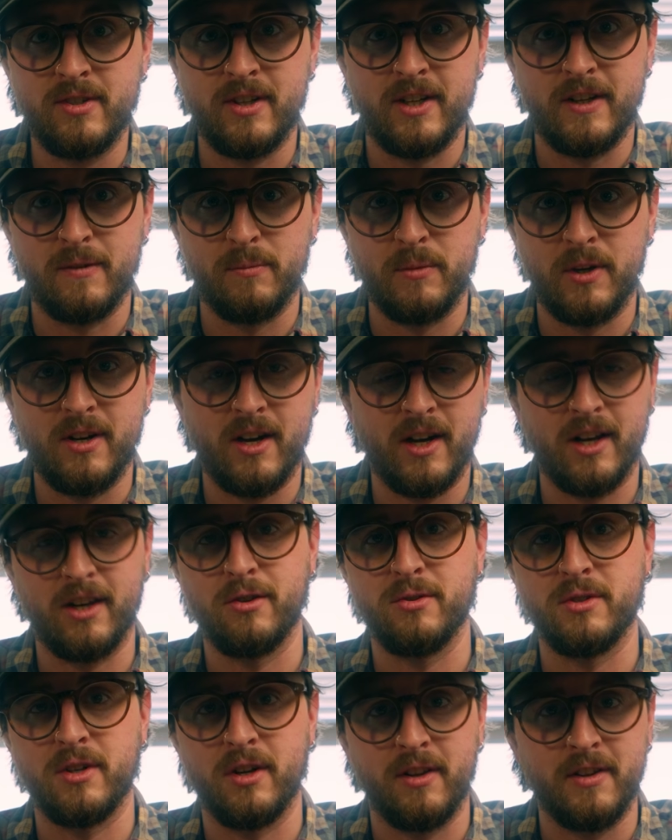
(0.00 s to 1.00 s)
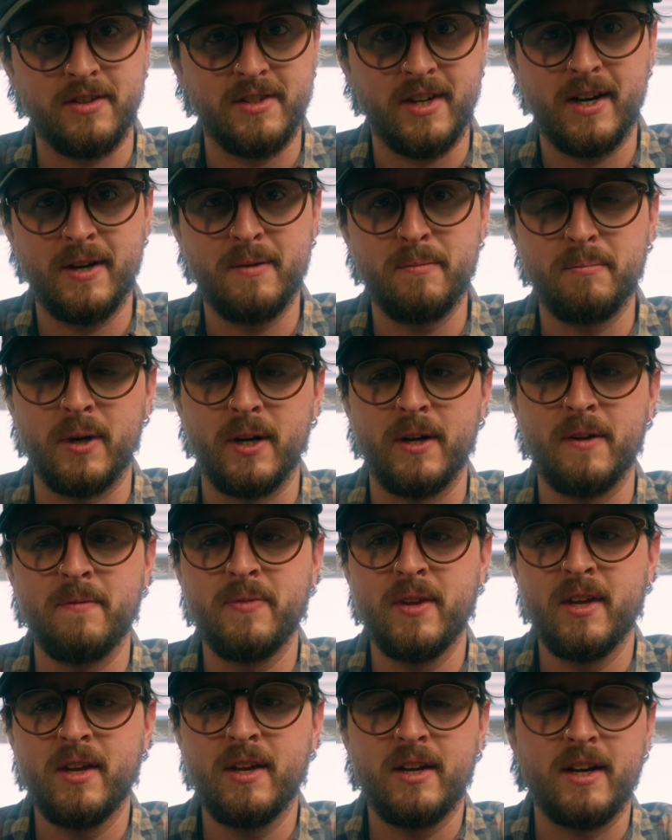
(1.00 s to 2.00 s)
You're not going to use it all the time, but
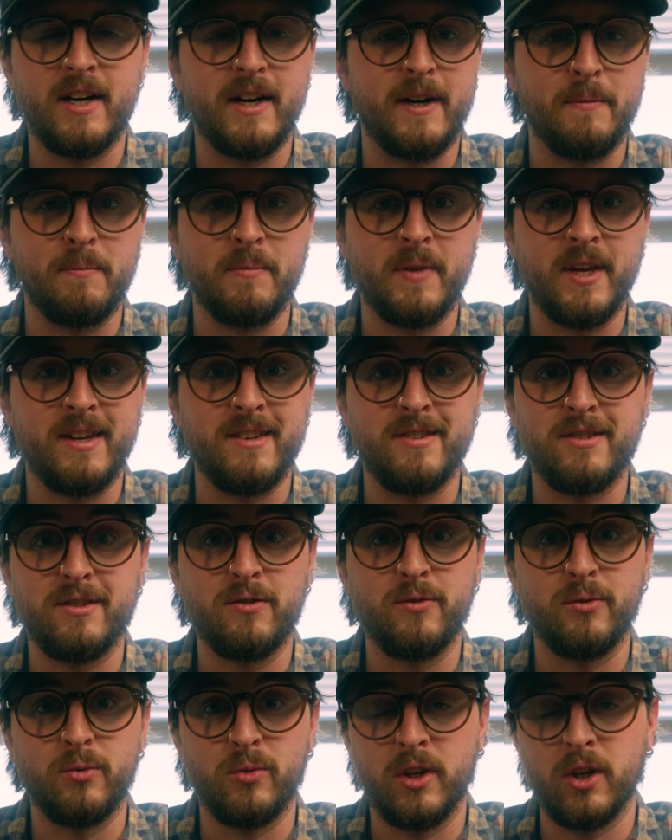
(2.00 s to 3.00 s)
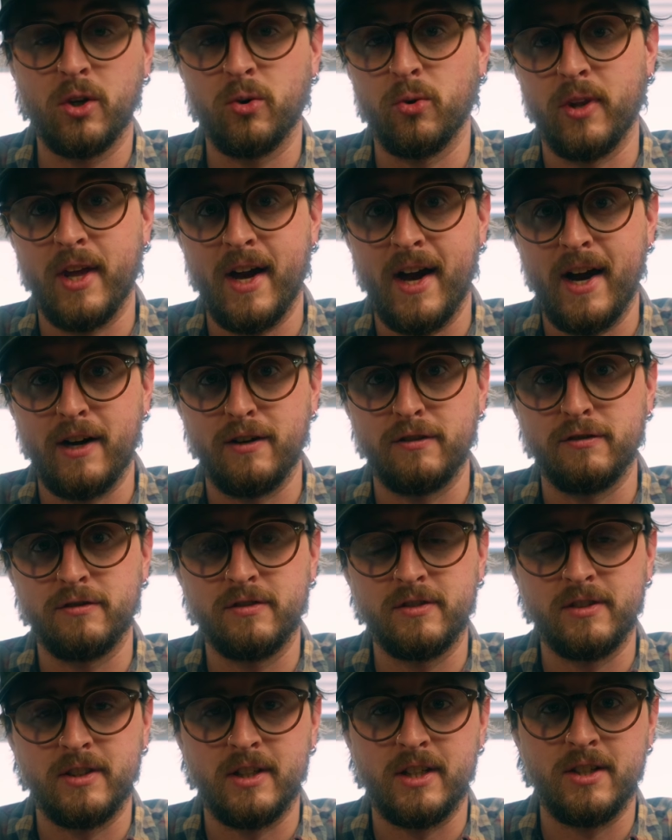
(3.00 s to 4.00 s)
it is really cool to
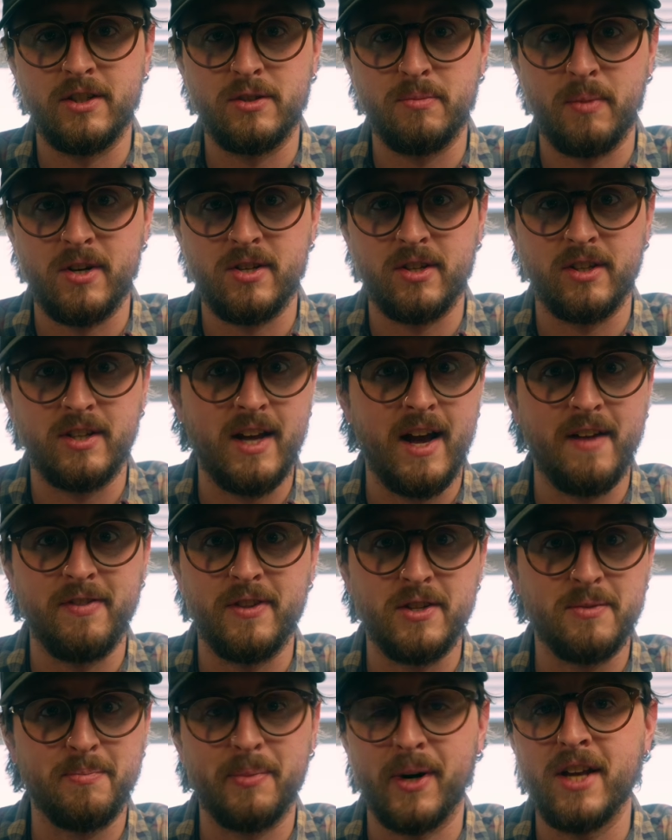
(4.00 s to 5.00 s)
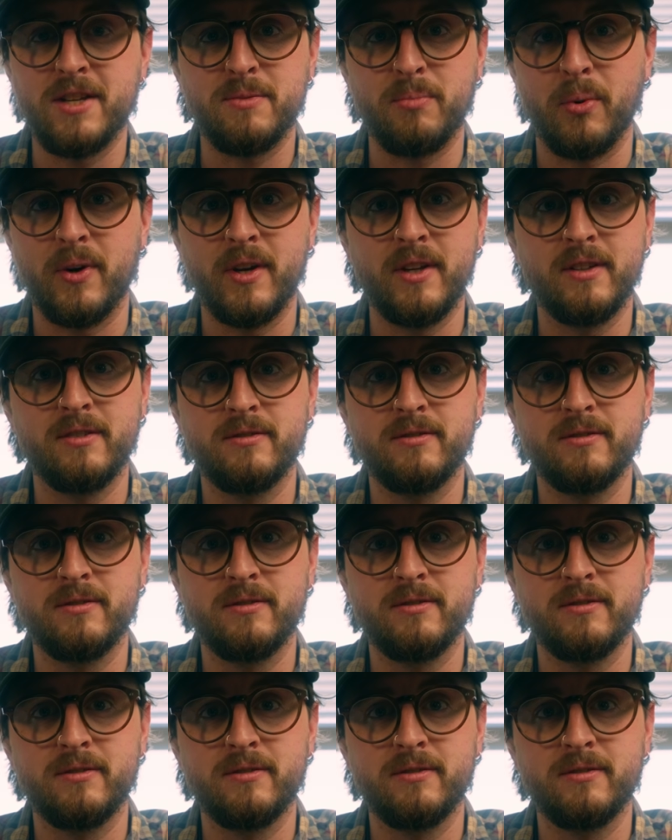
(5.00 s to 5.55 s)
have, especially at this price point.